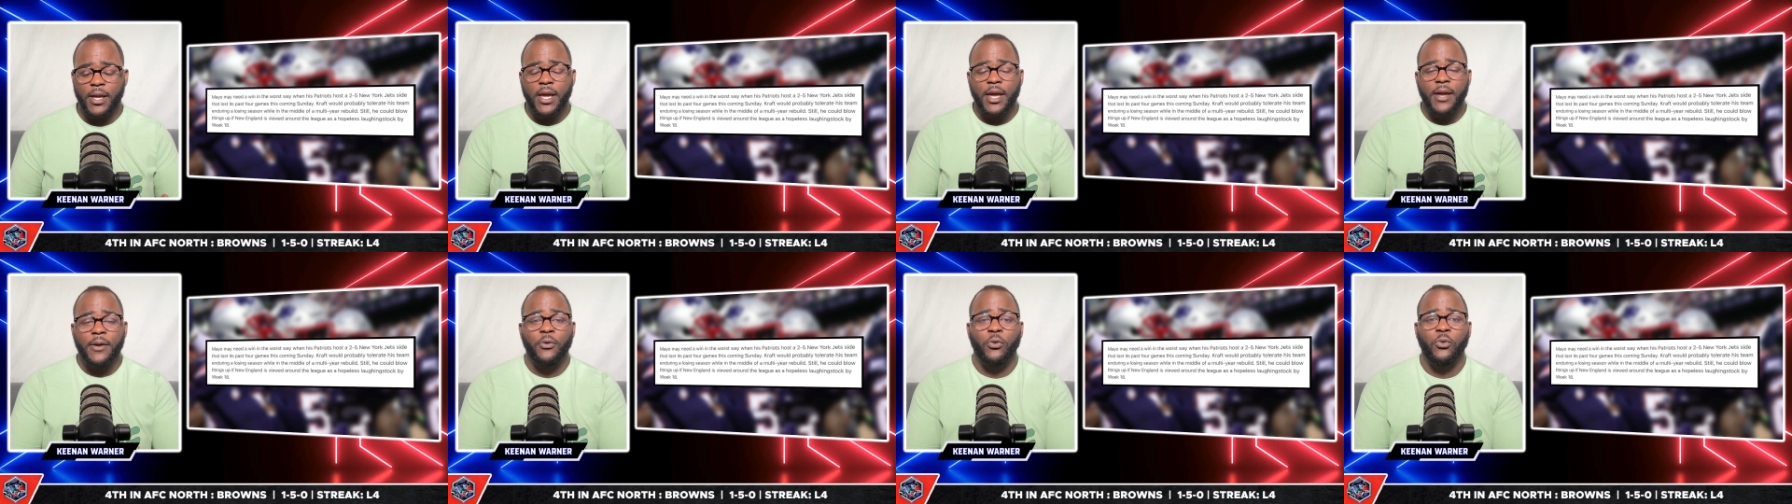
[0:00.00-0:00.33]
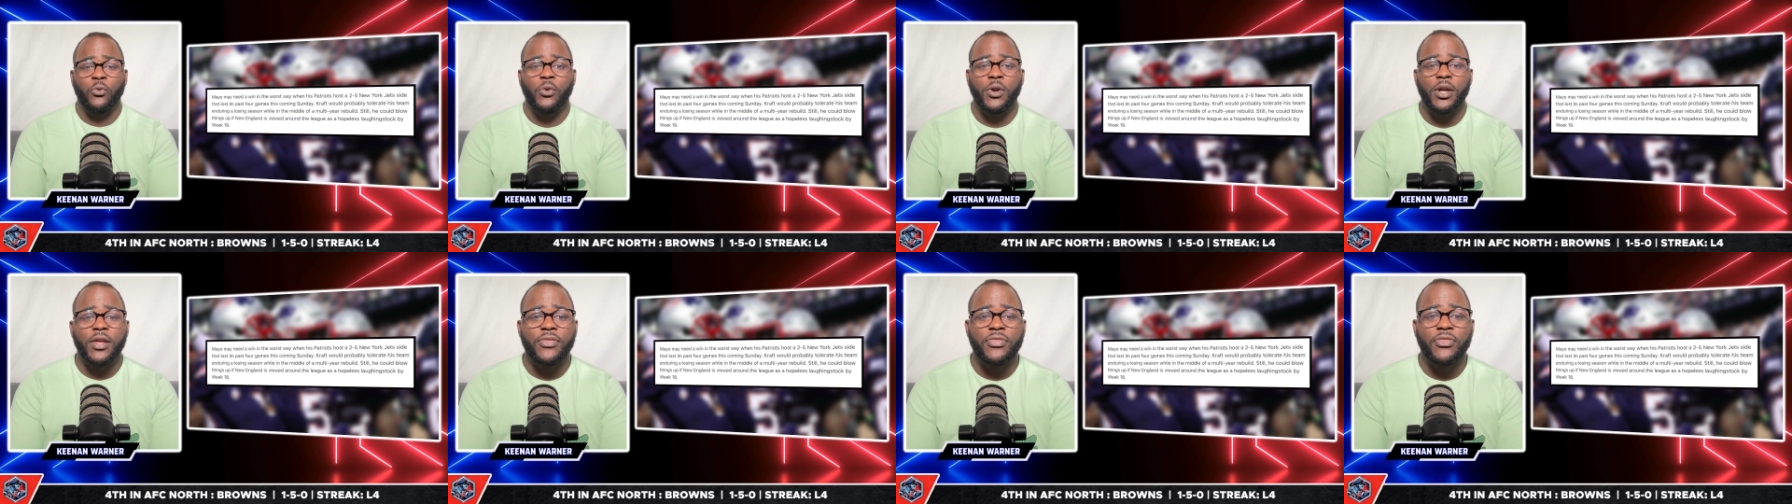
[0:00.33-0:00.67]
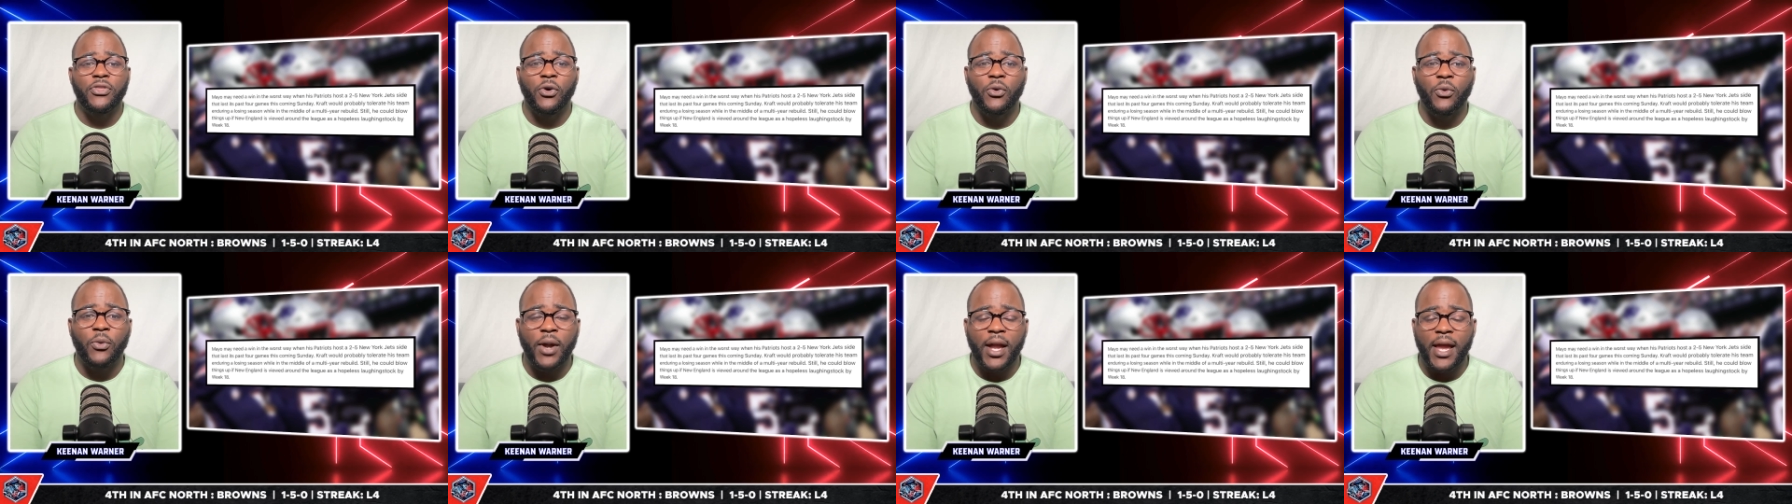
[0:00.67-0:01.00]
with
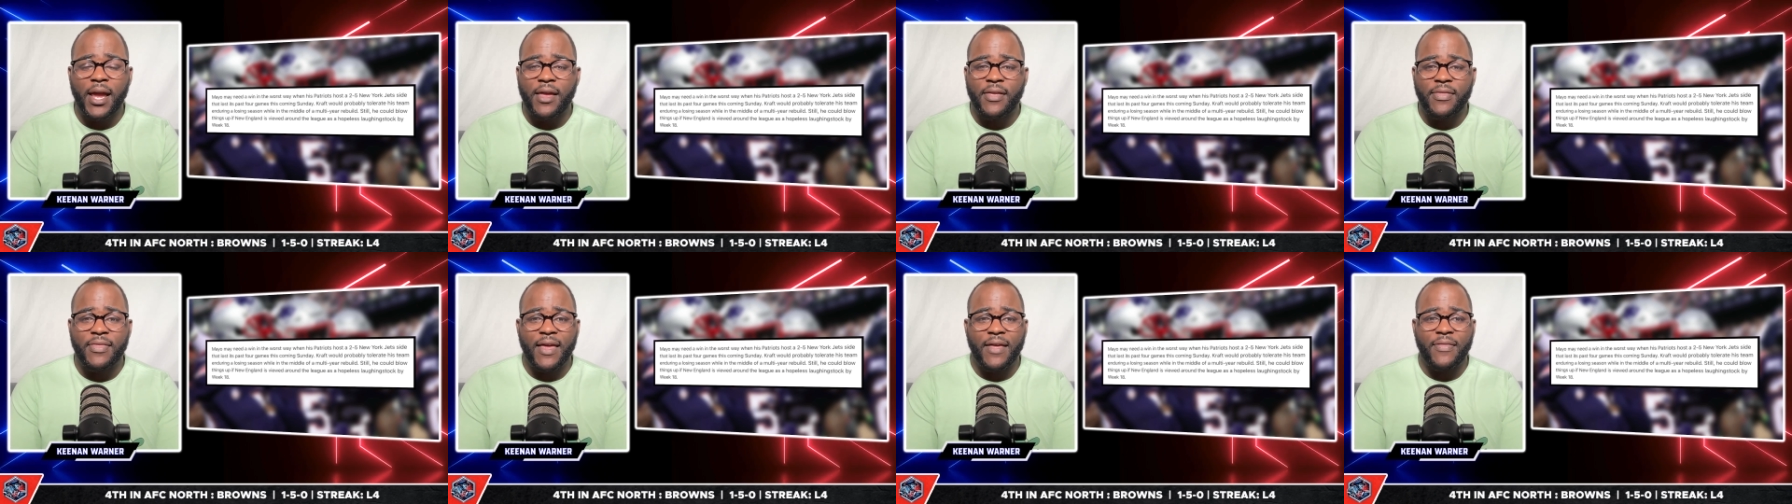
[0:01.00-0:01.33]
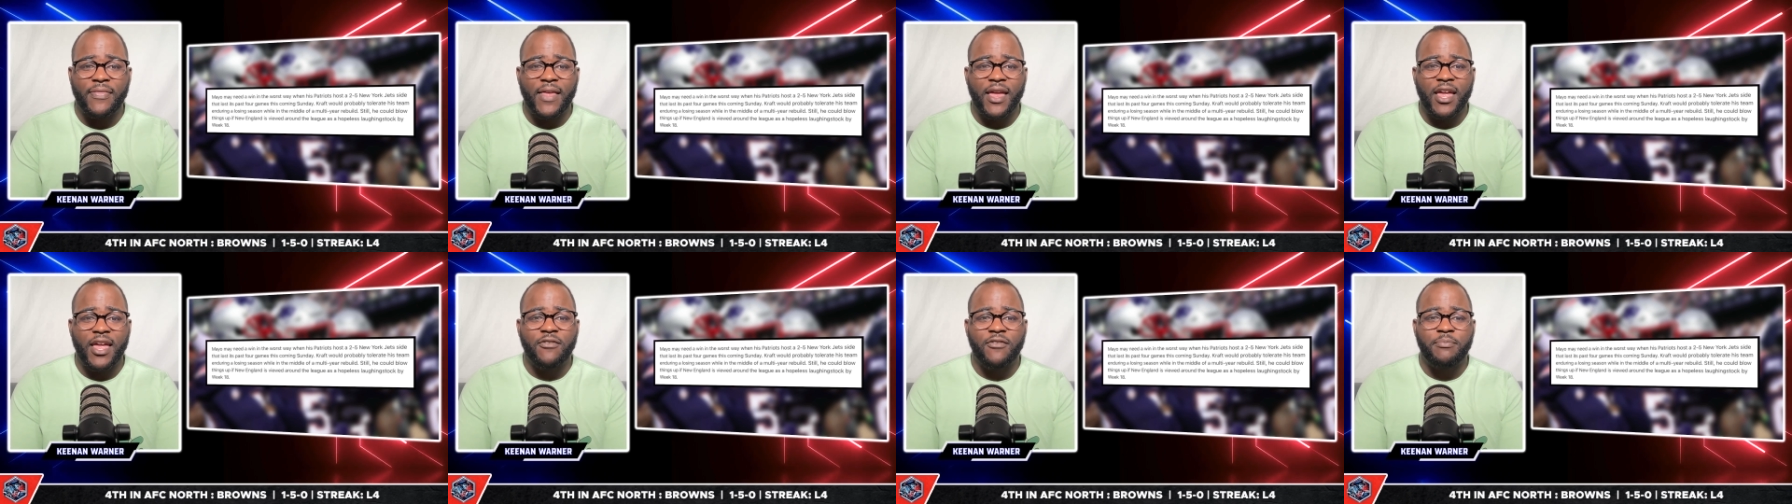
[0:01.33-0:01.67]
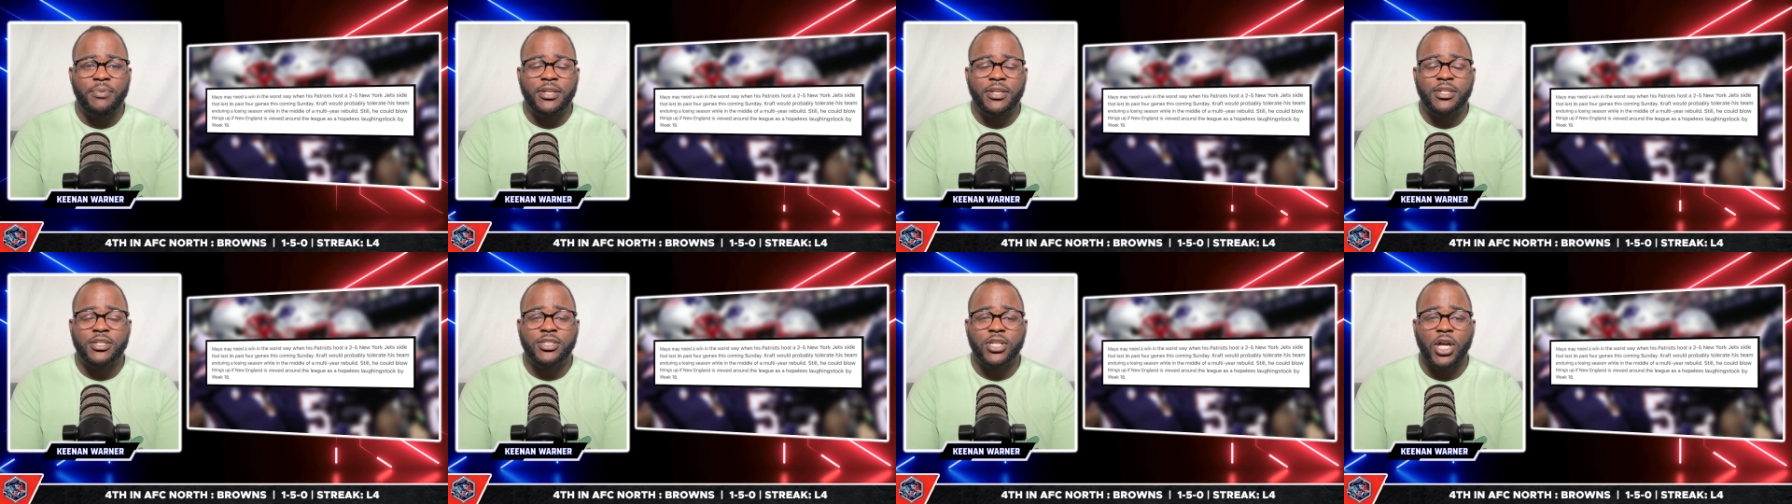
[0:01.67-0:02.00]
the way that they have
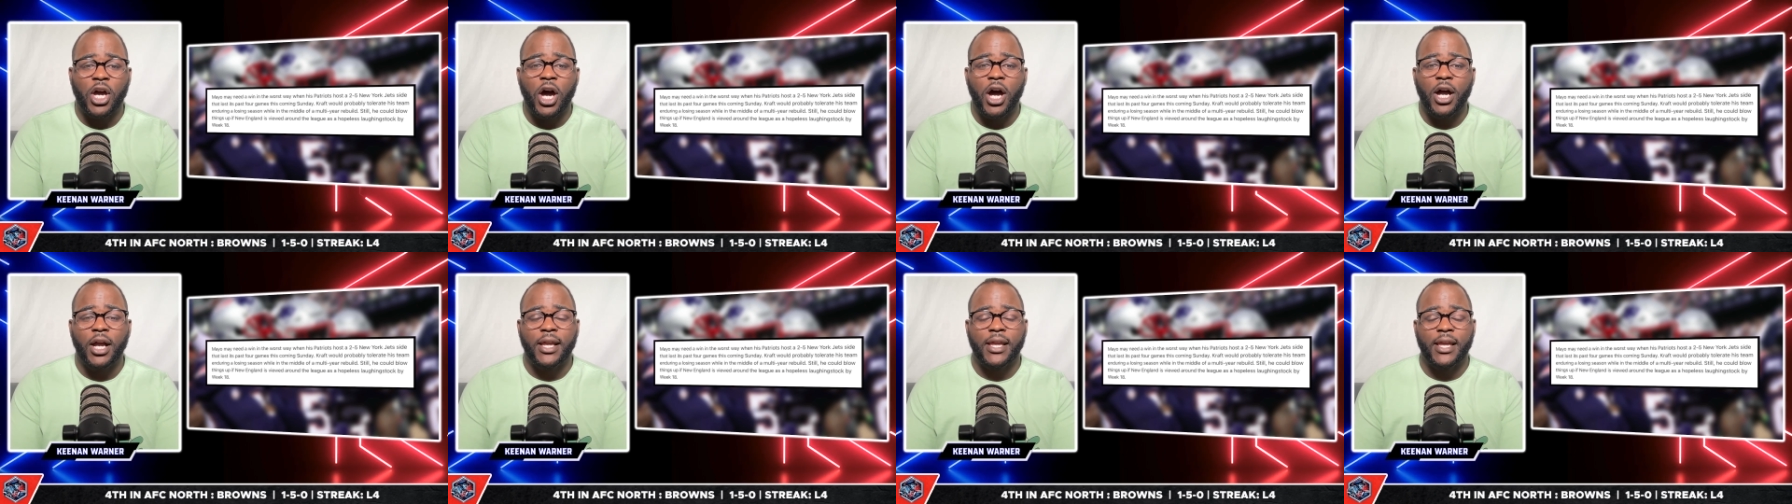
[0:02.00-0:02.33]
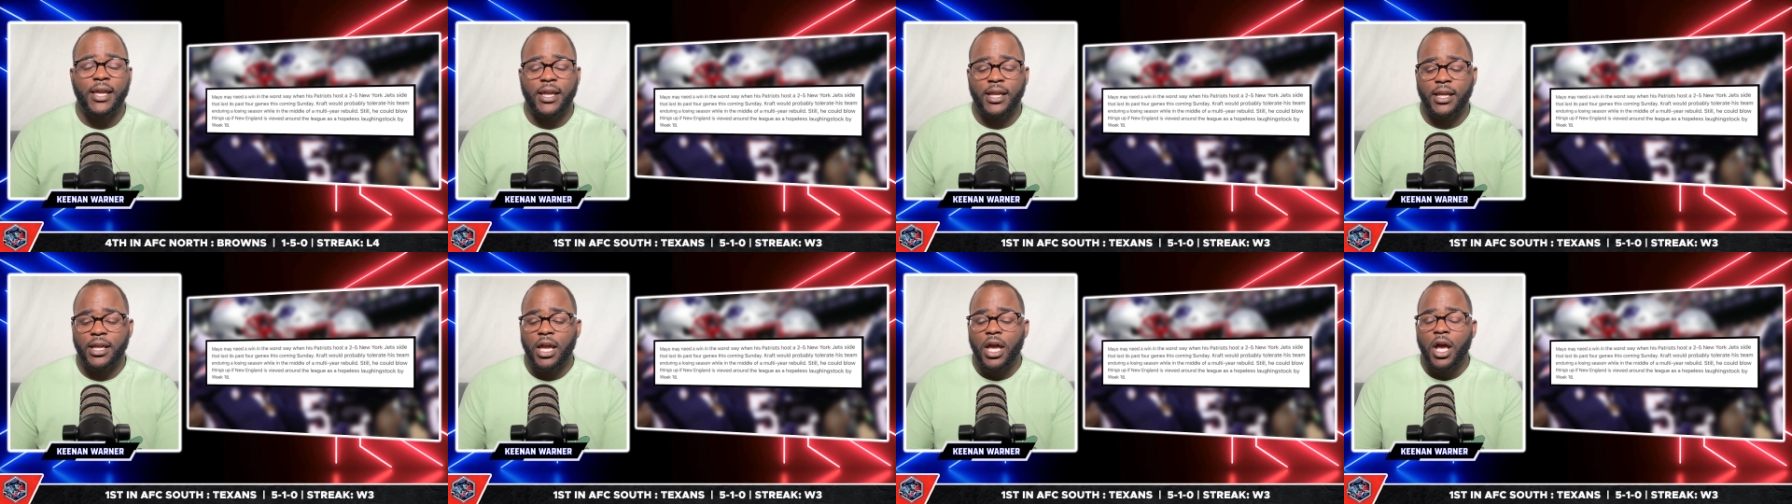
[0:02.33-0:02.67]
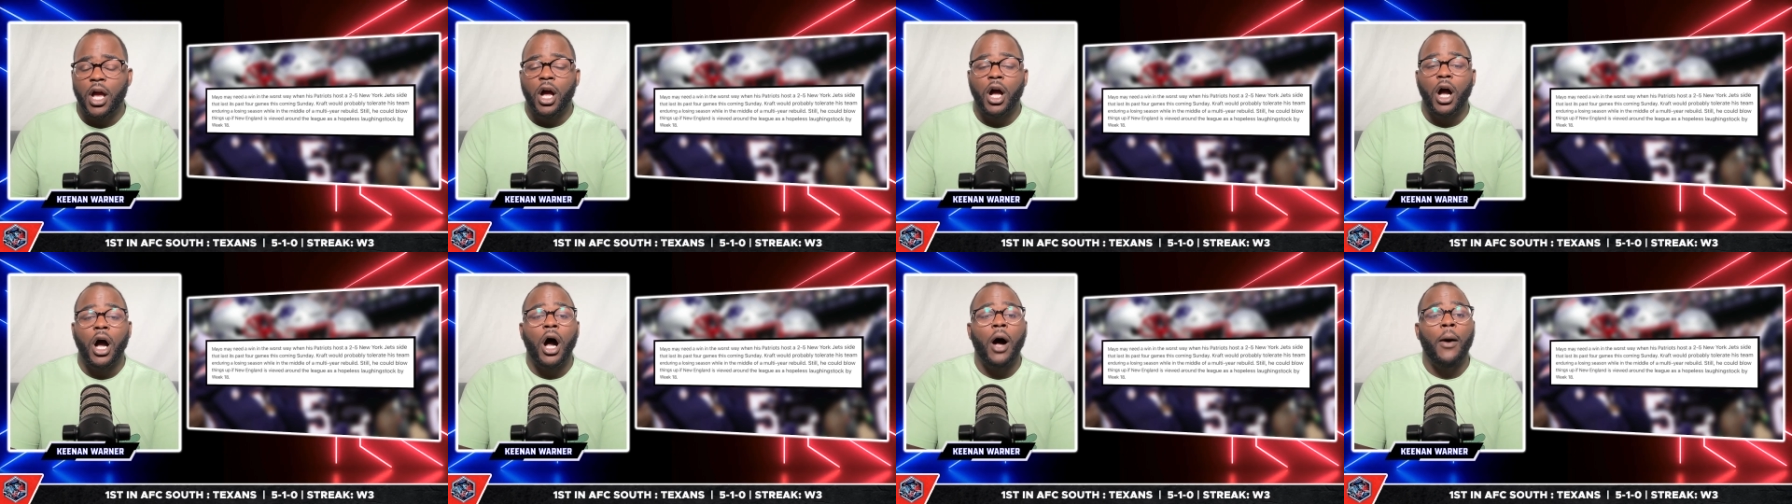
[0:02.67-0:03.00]
been talking
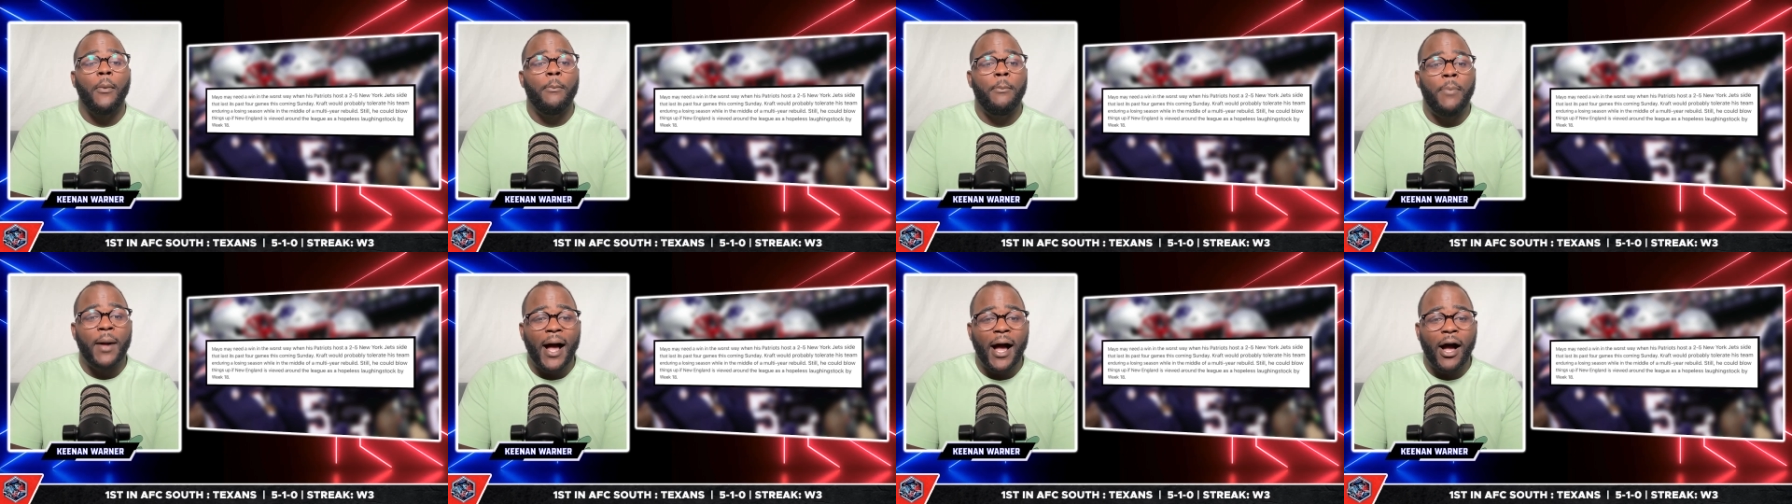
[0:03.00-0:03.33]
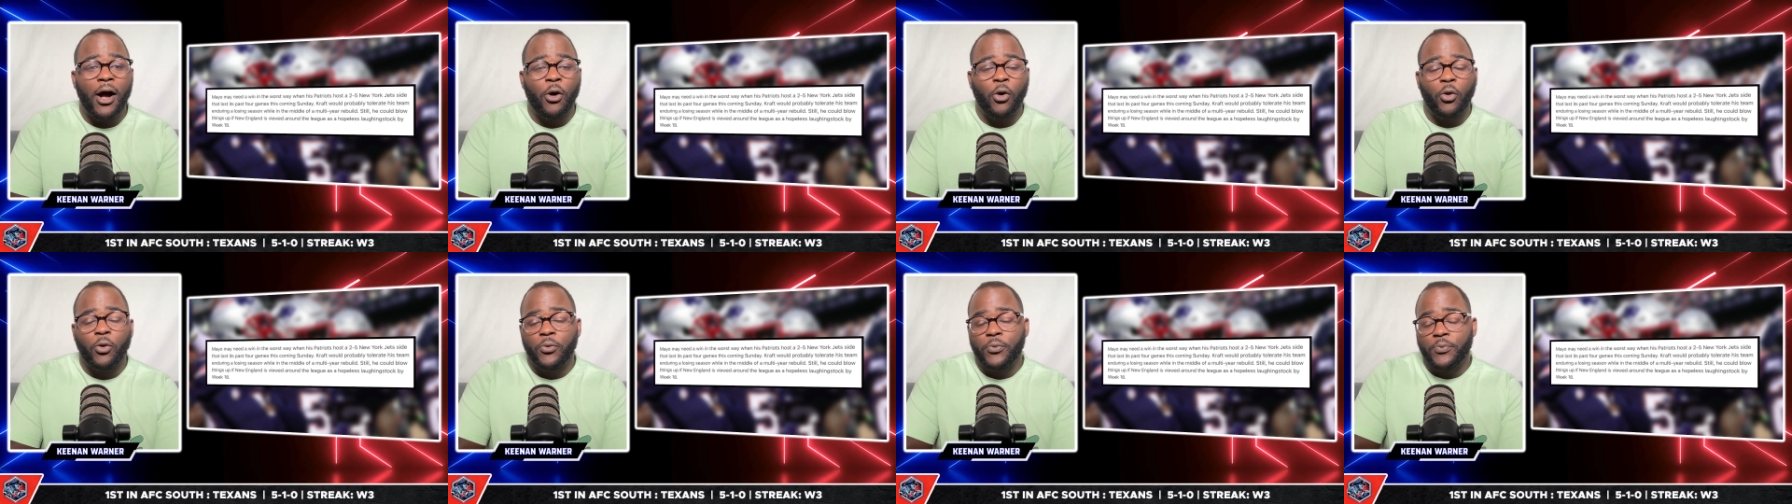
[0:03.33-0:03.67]
about